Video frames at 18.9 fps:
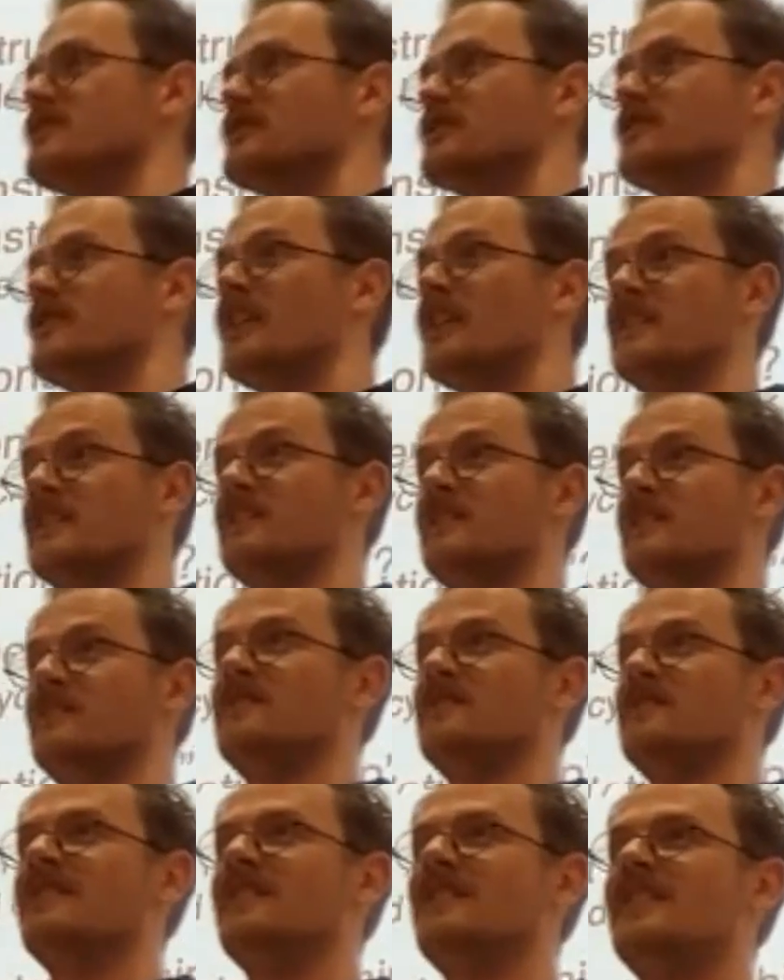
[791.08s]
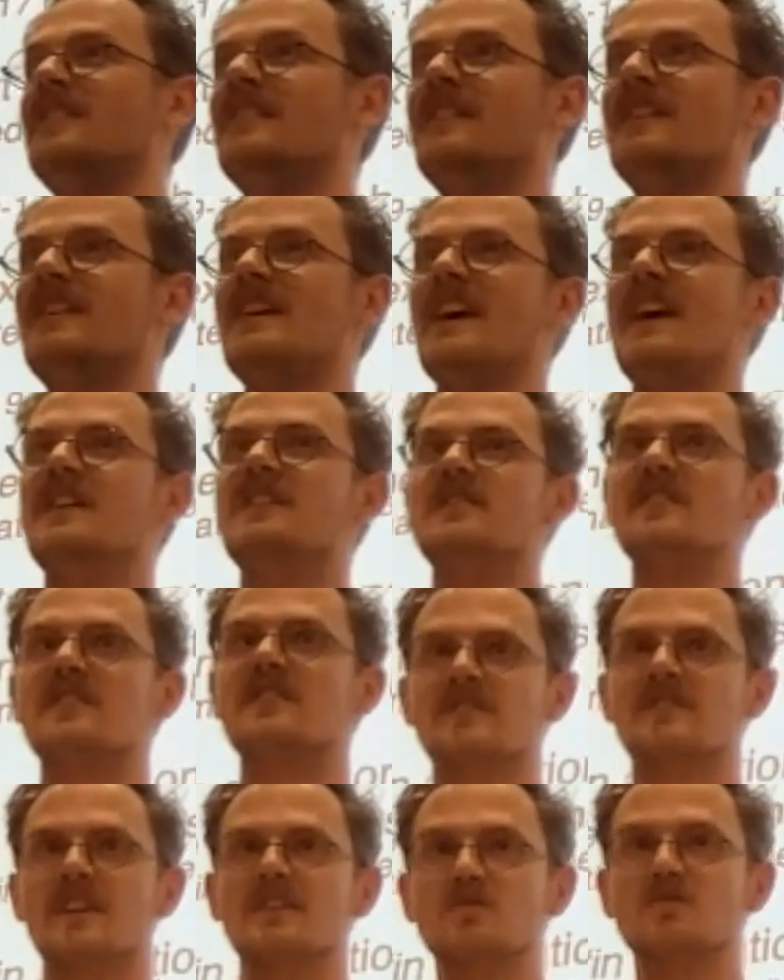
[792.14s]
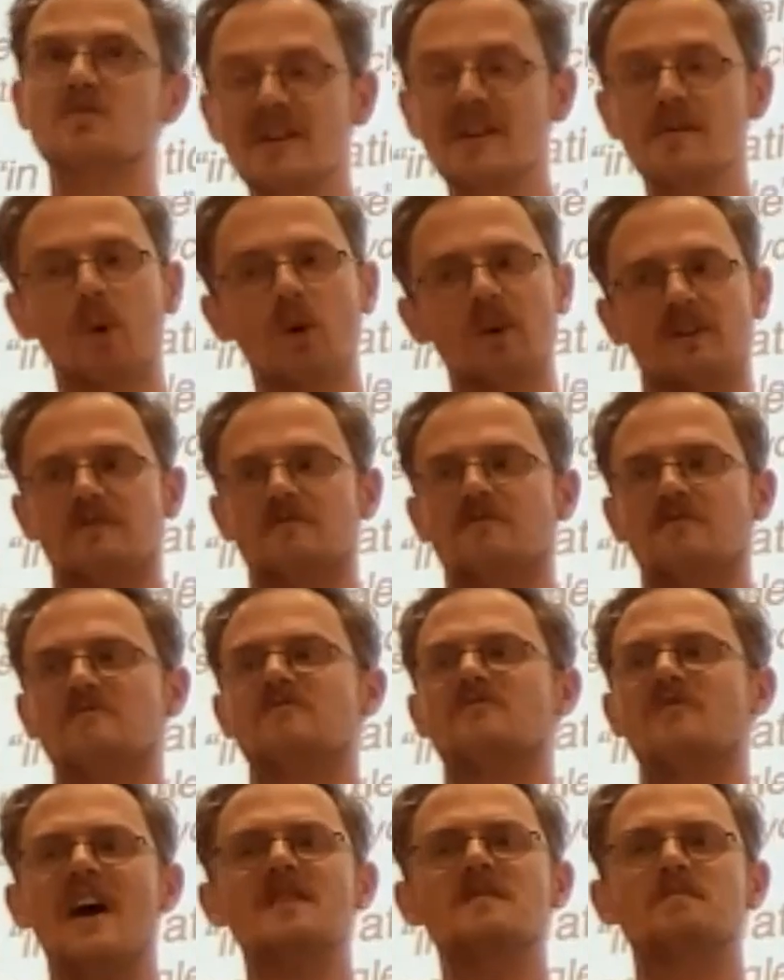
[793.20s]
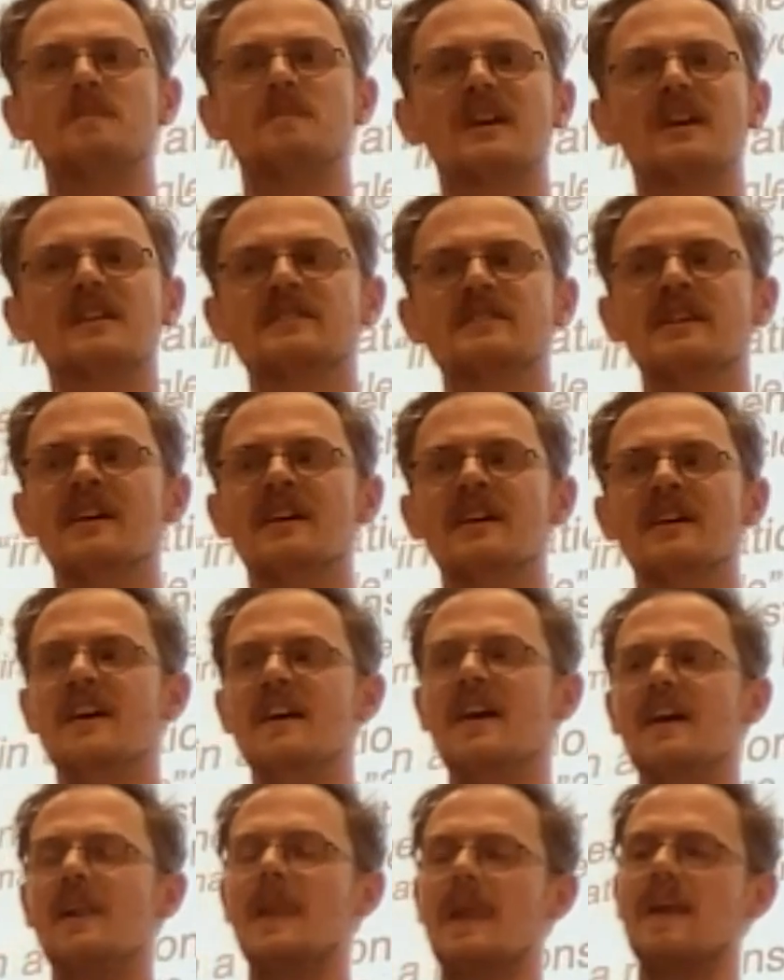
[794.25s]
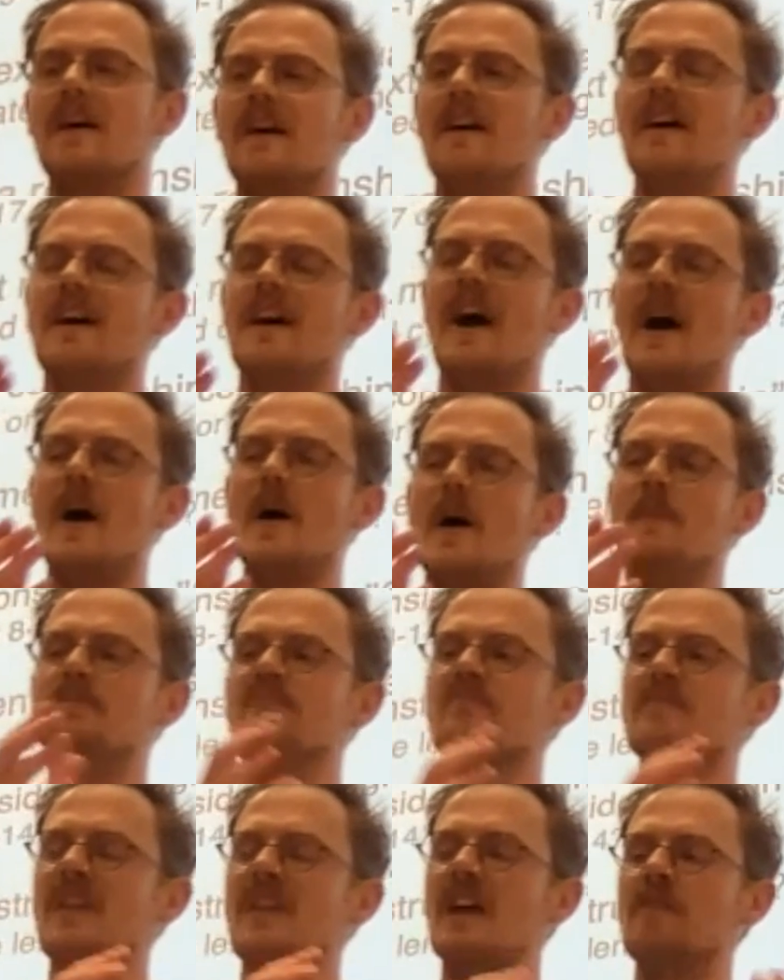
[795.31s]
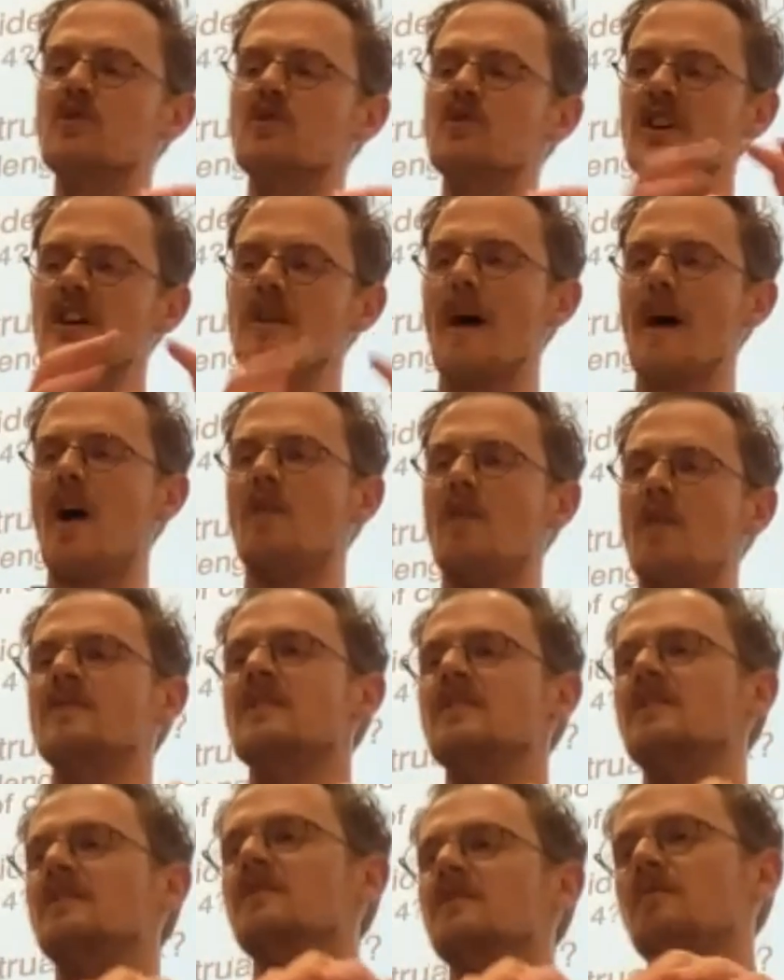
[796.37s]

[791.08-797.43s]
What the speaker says: this study. And that's really important, right? Because if you think about